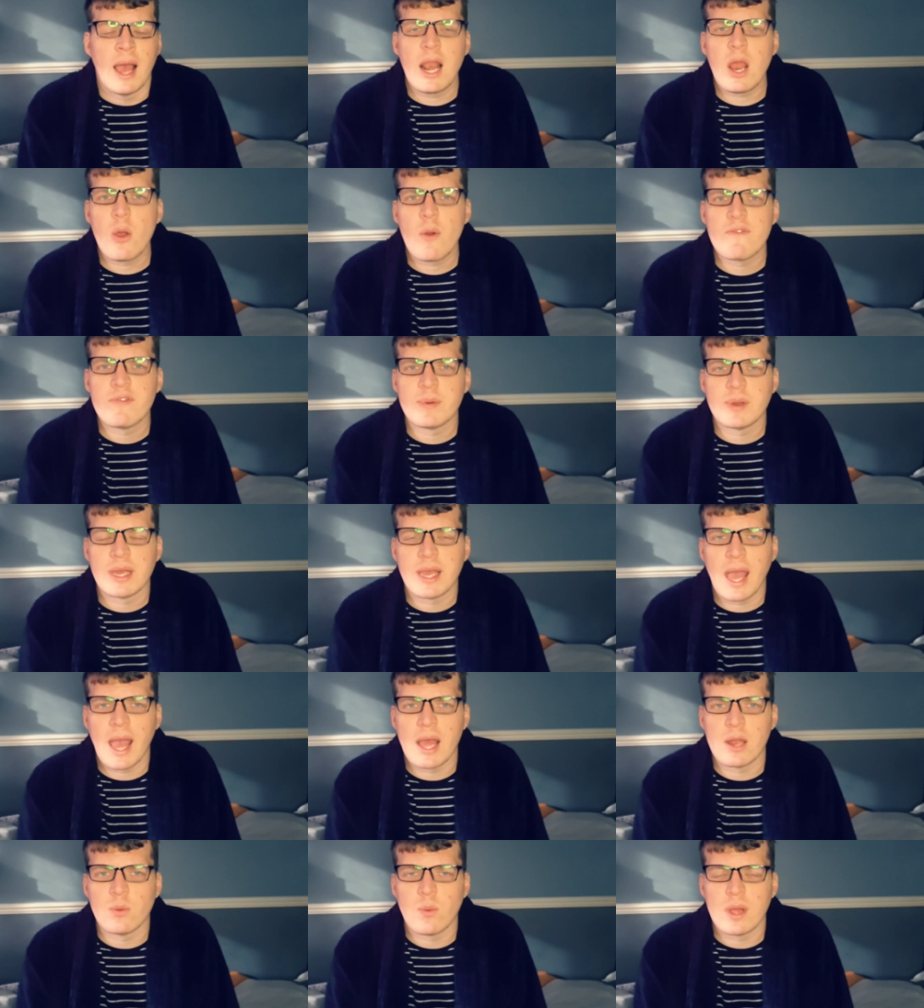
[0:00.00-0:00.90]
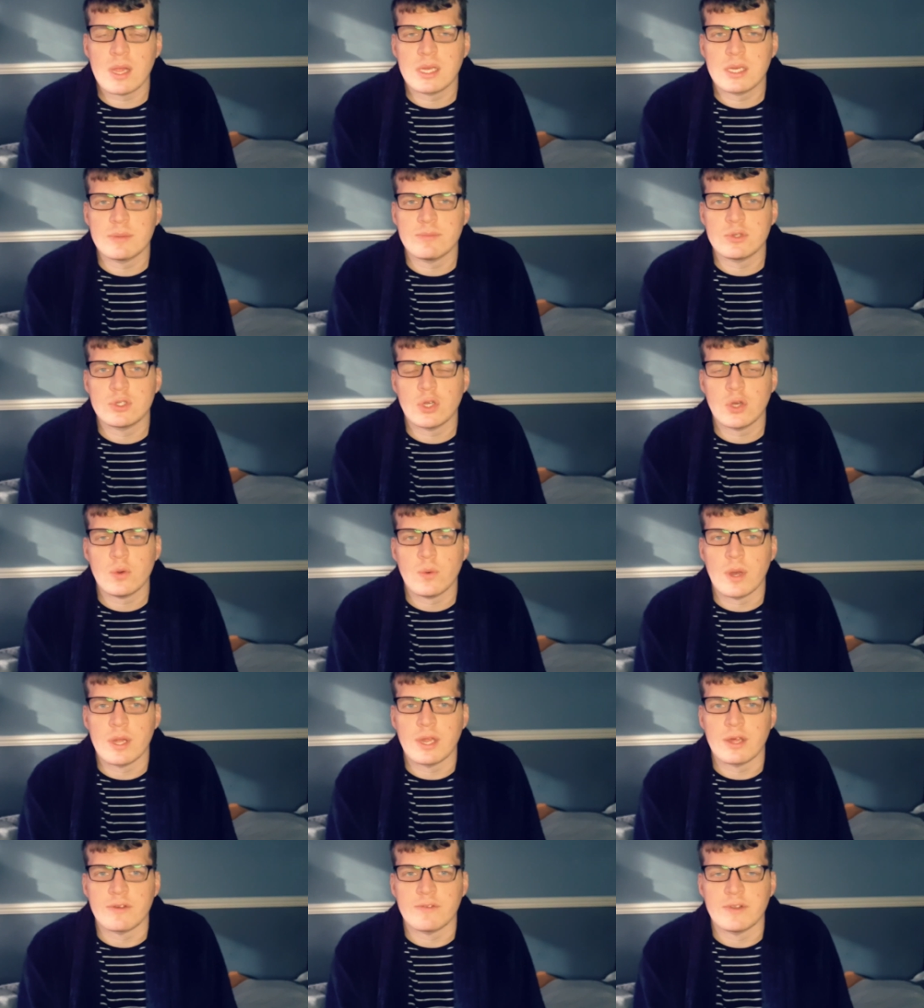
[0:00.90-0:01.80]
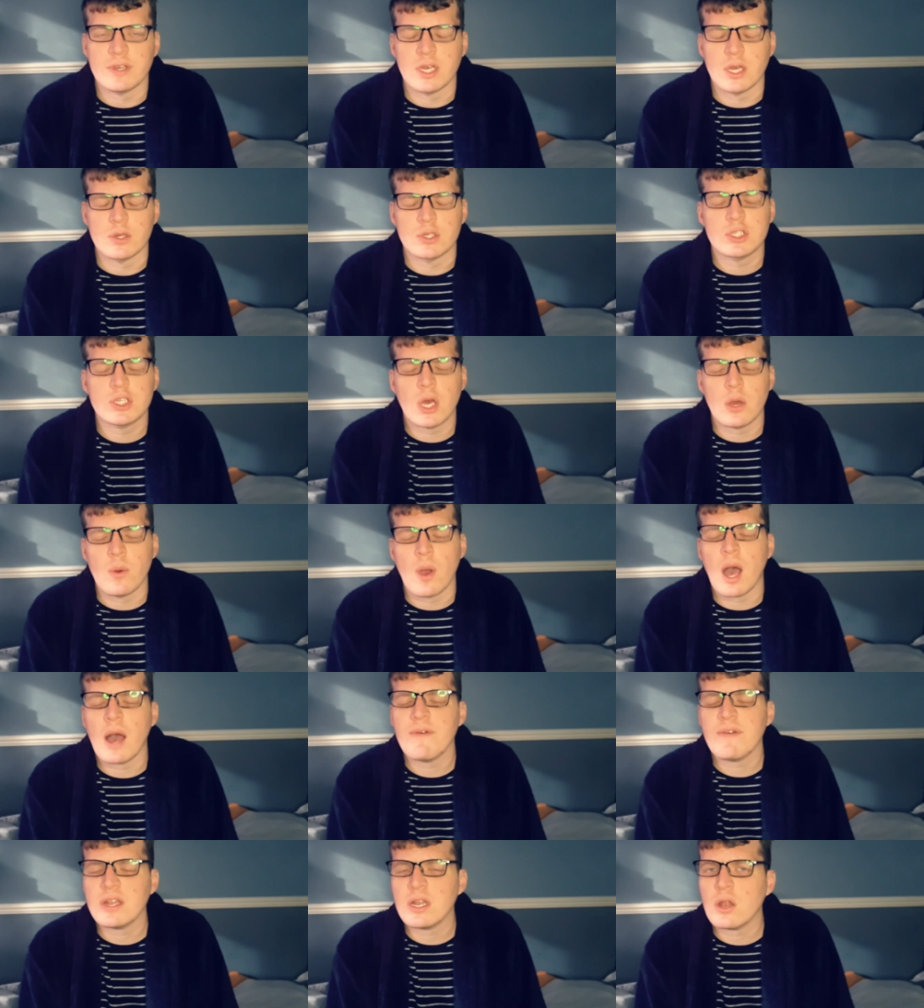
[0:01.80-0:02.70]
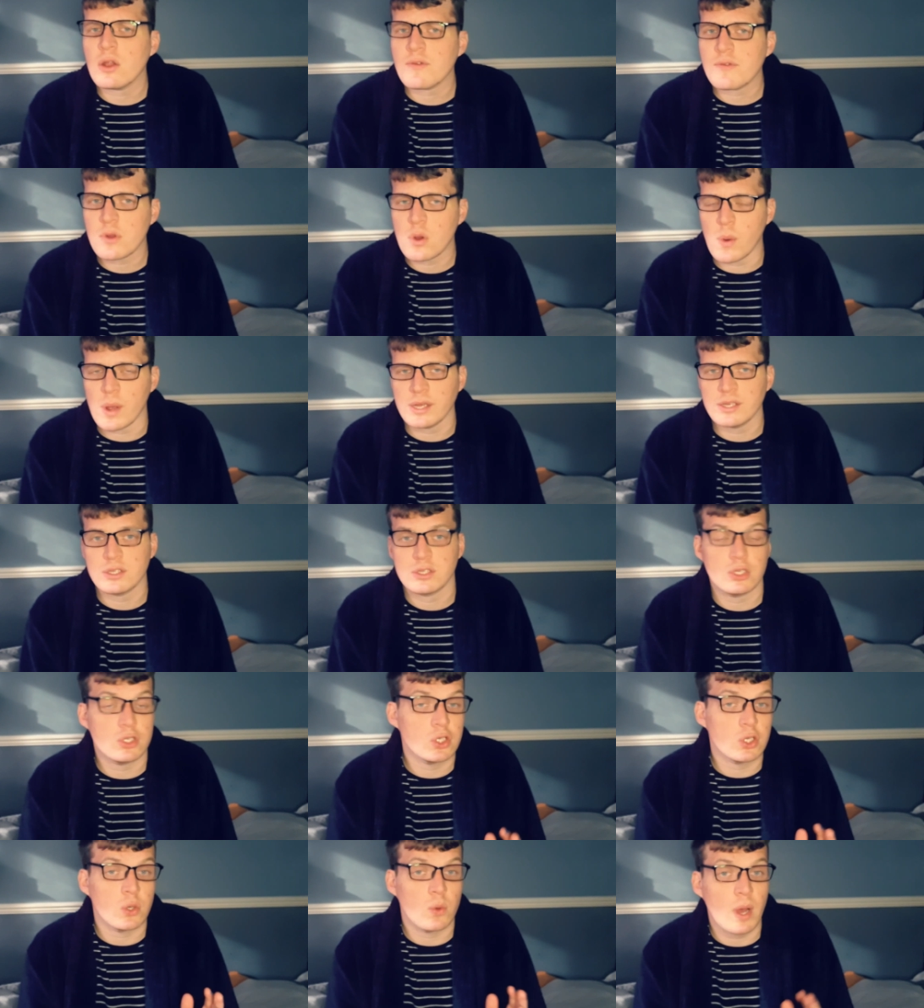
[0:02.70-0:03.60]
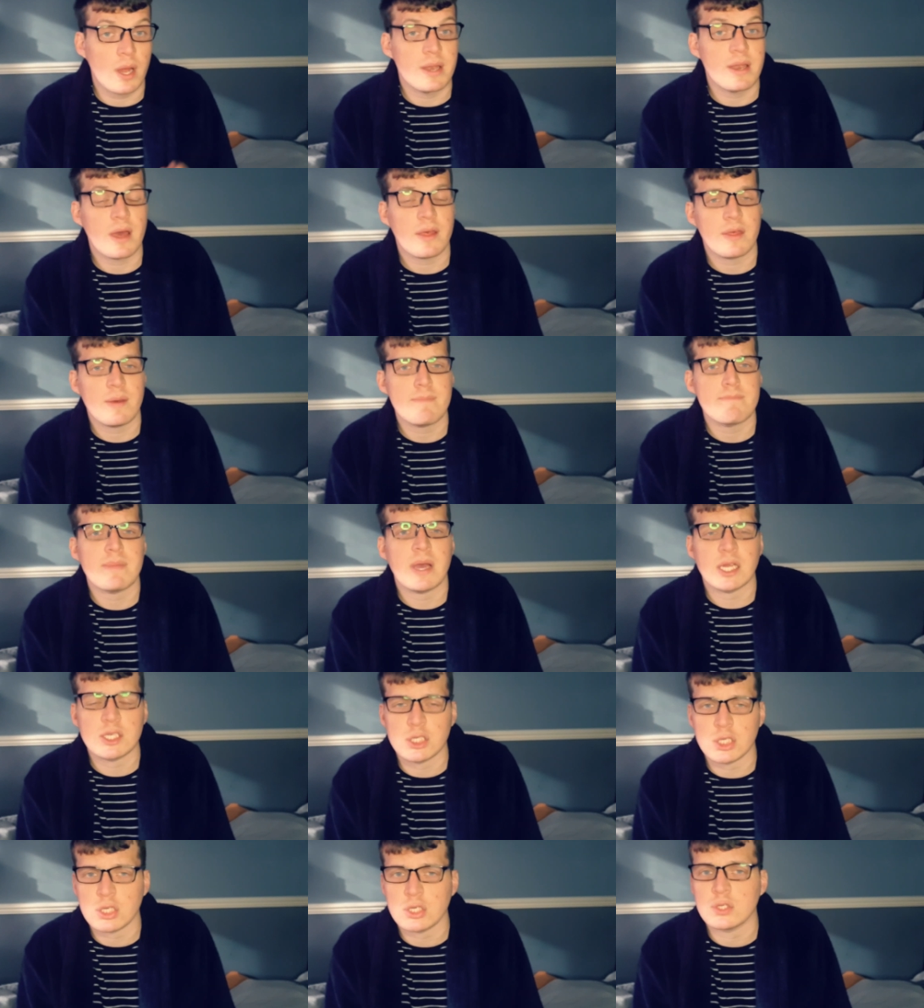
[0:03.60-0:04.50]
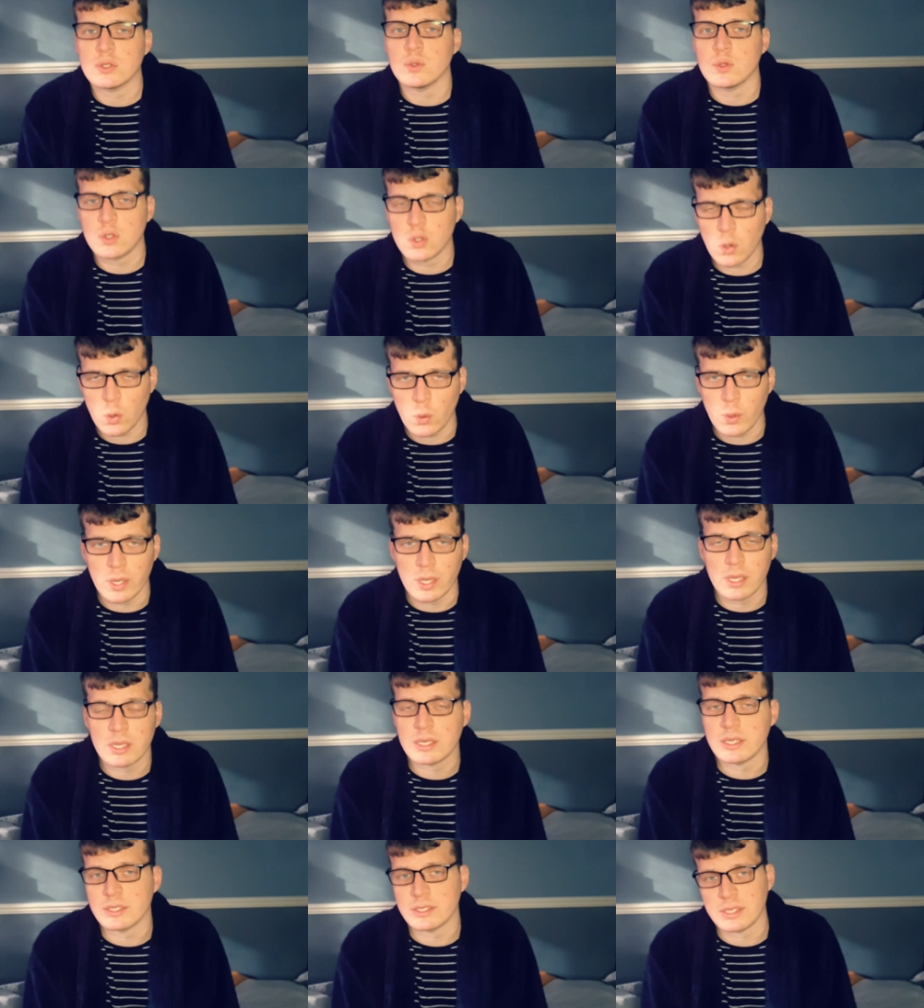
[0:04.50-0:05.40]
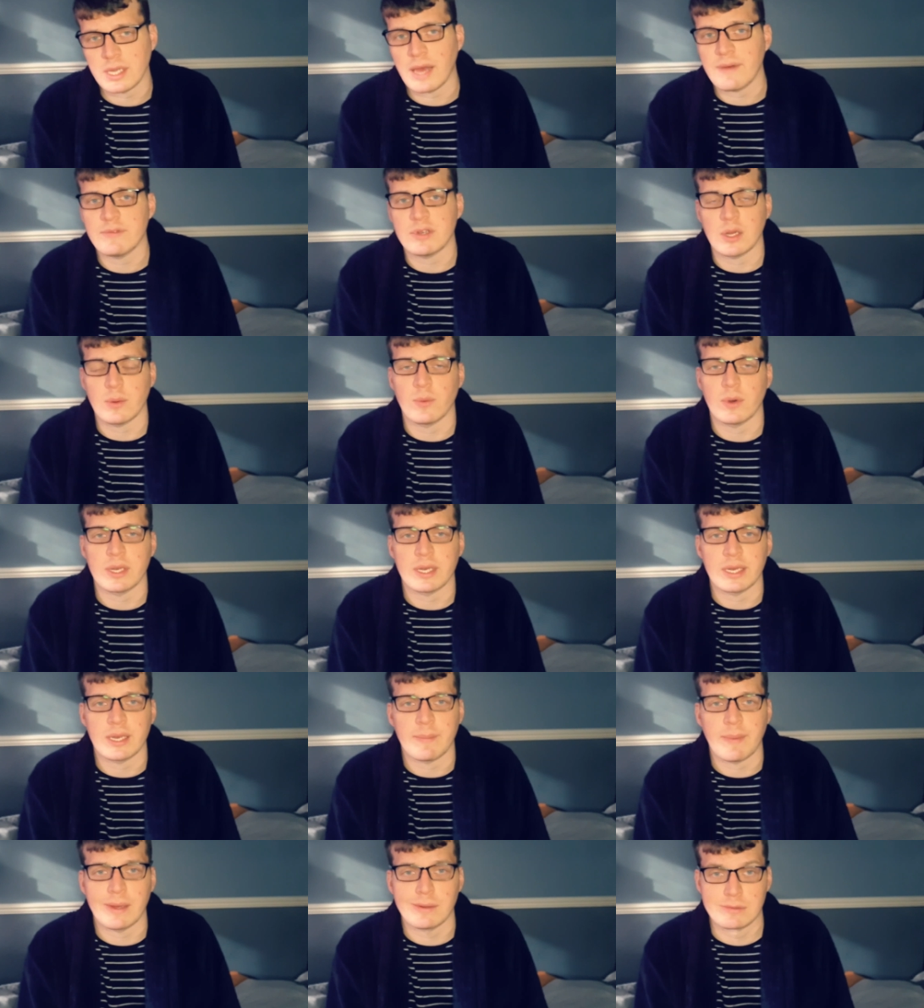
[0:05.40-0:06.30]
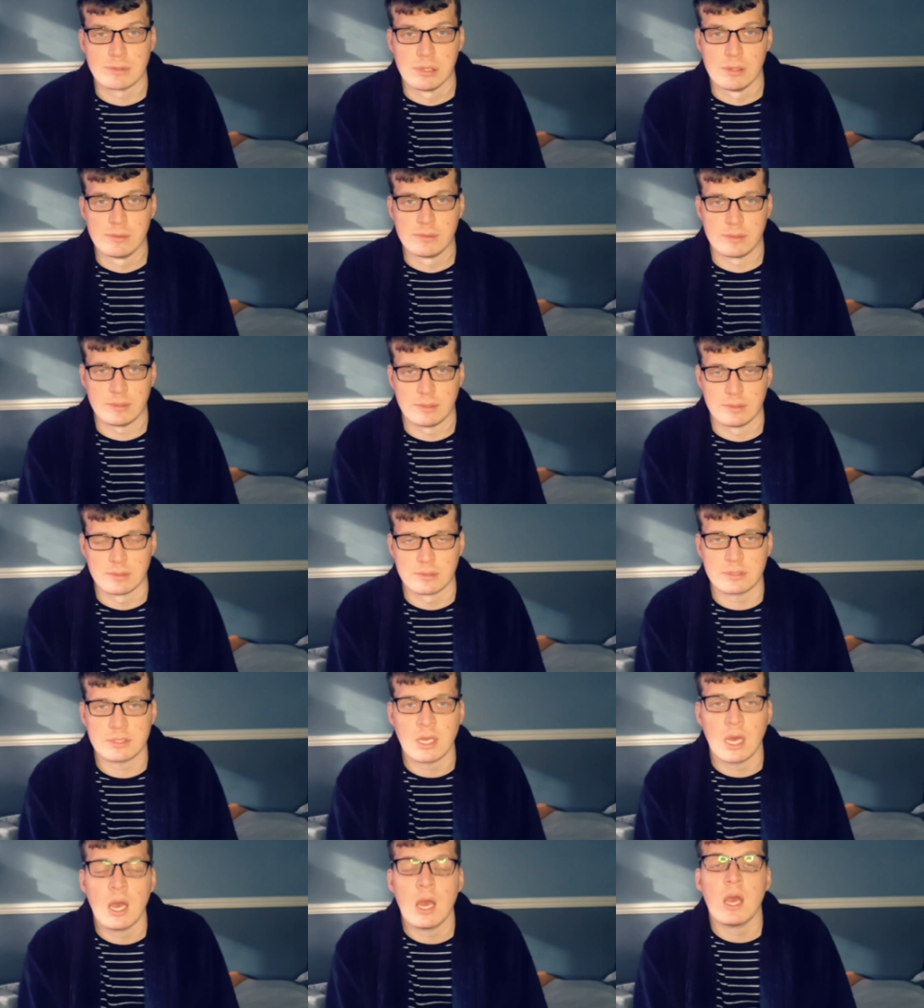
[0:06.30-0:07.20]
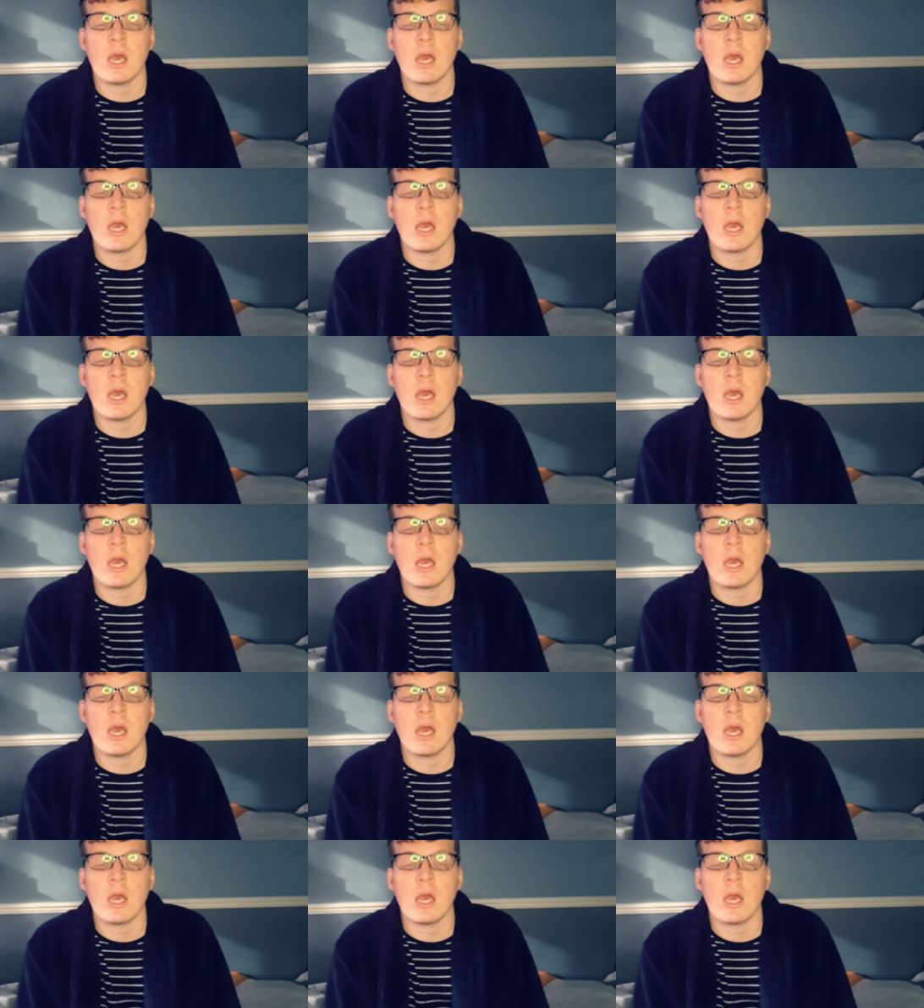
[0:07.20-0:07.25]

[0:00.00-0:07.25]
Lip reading: Hello everybody and welcome to another video. So I've had a lot of requests to do another magic tutorial because I haven't done one in about years.